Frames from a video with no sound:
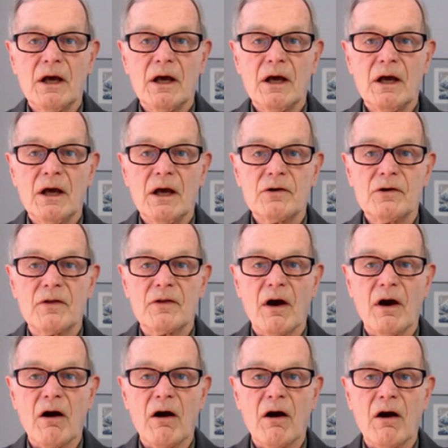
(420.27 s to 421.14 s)
to the
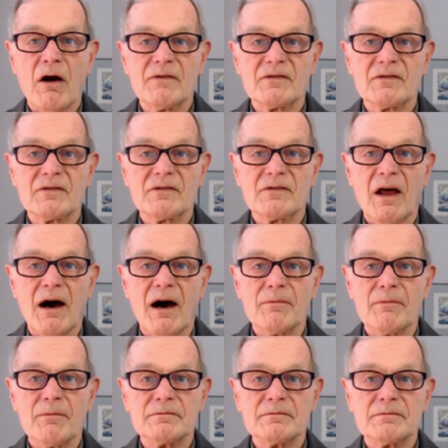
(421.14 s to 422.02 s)
art of
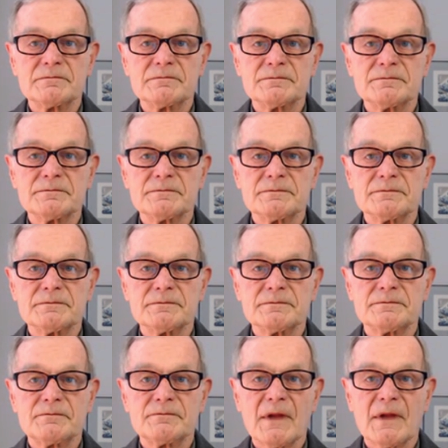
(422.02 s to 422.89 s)
Islam
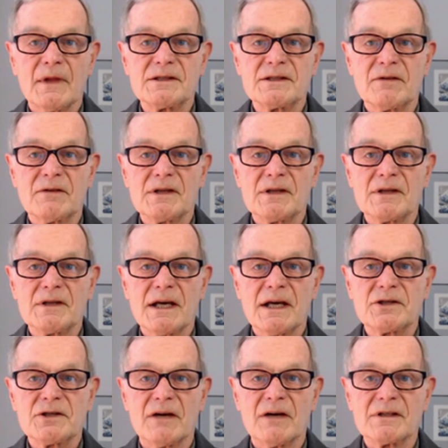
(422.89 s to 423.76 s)
and
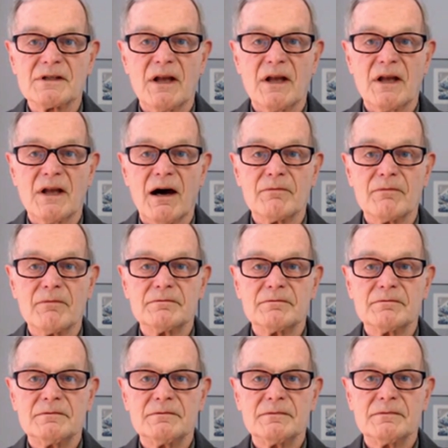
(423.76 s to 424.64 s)
civilization of Islam.
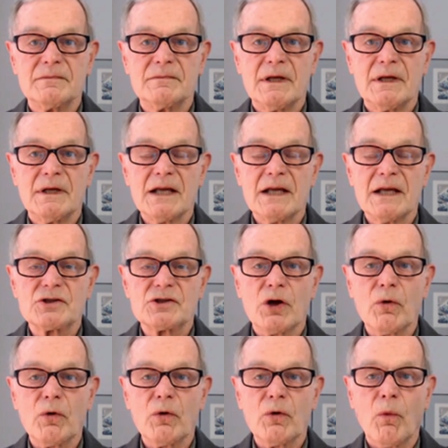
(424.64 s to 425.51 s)
It's
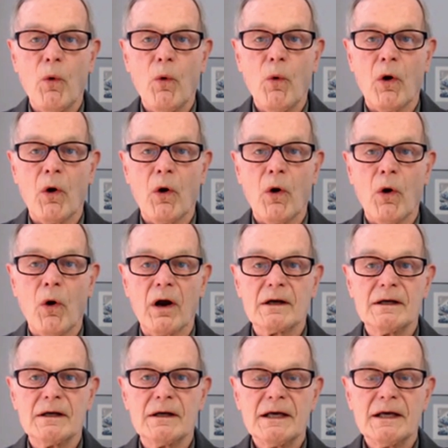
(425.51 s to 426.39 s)
total war,
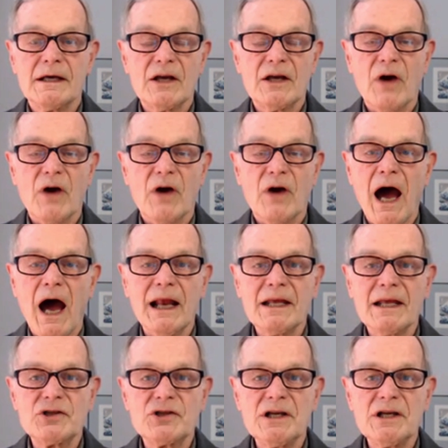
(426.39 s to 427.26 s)
highly
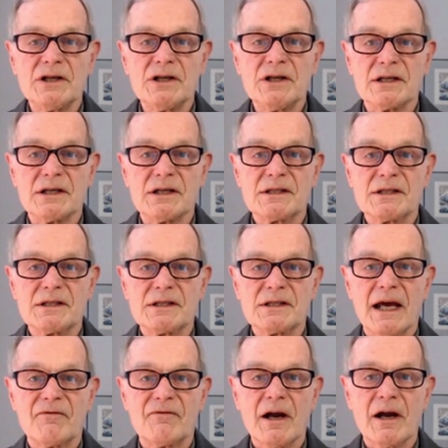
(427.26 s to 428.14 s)
ingenious
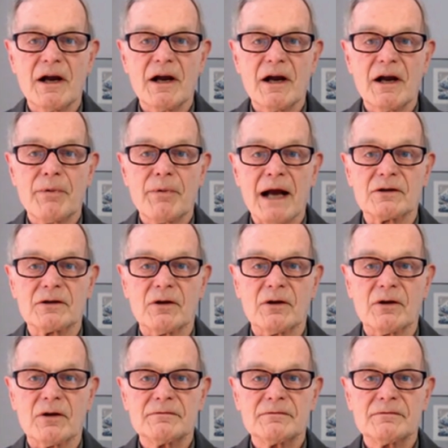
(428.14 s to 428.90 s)
and very practical.